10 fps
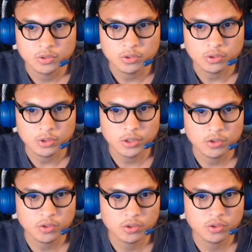So
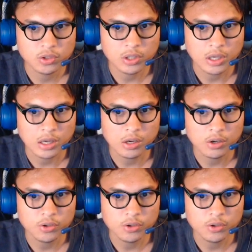that's how